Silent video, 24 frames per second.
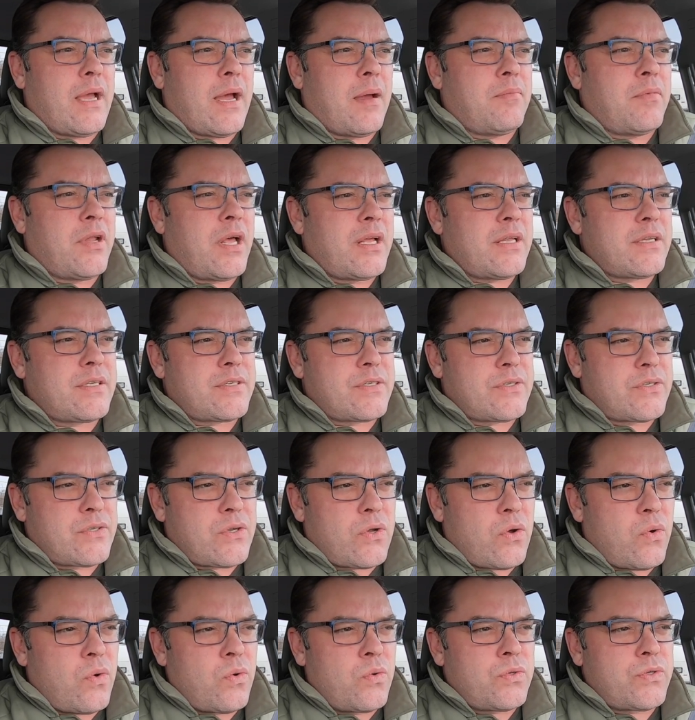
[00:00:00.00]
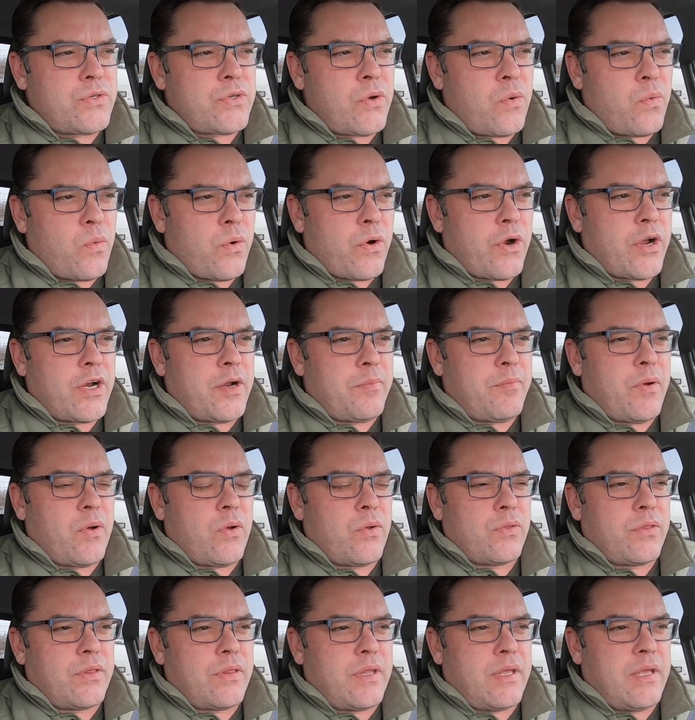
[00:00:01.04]
I'm not so worried
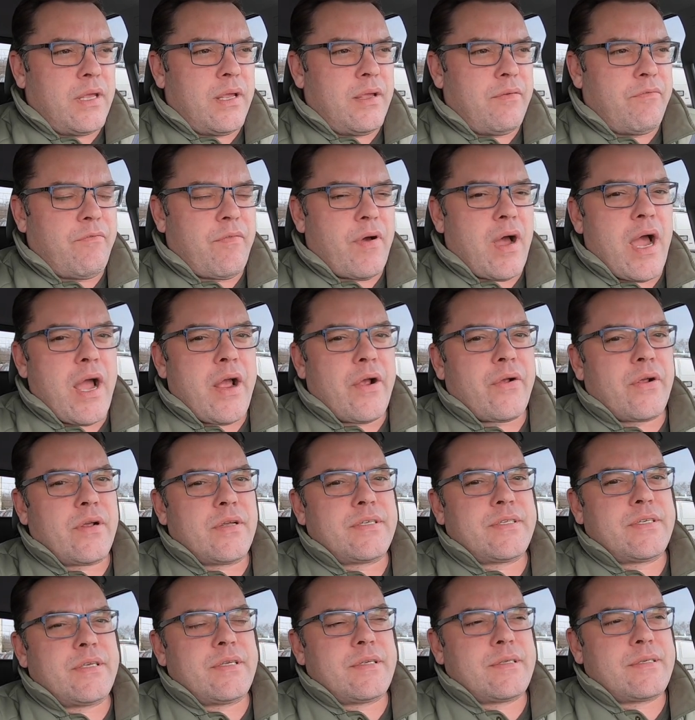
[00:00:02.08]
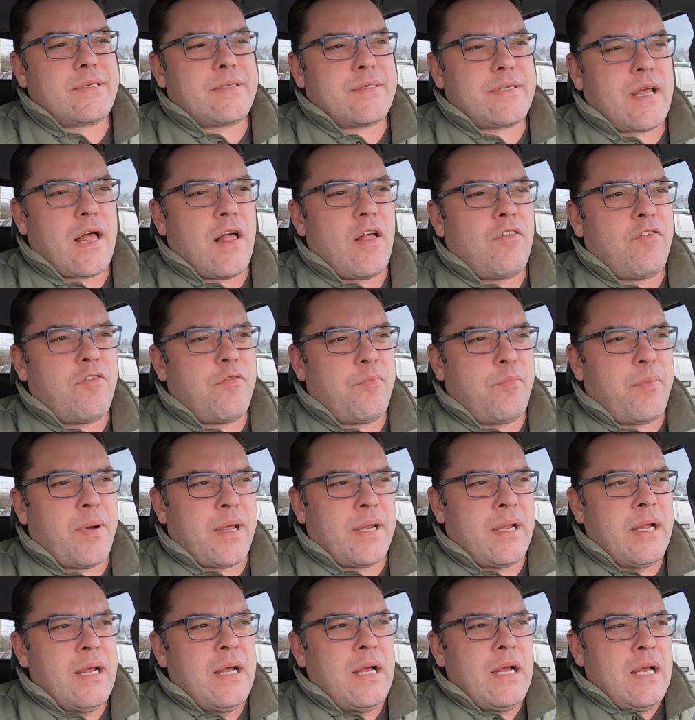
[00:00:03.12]
about the virus itself,
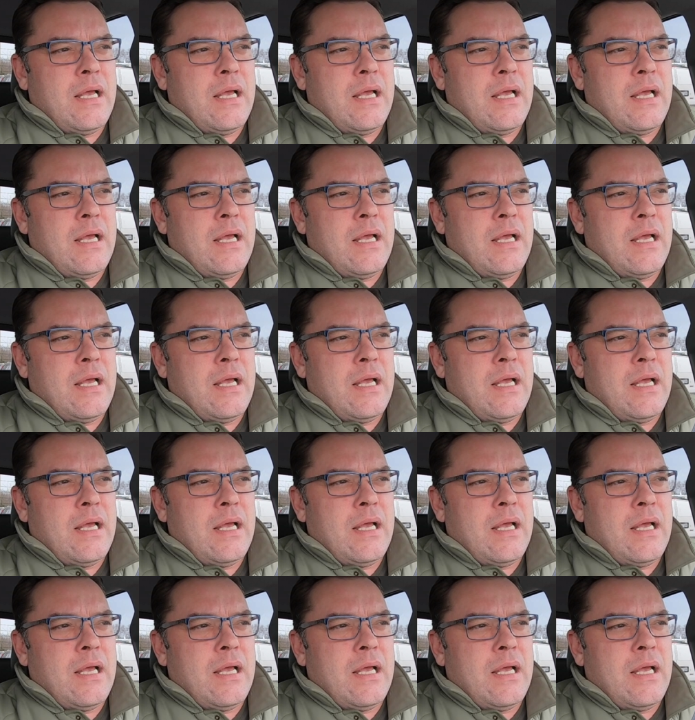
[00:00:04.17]
but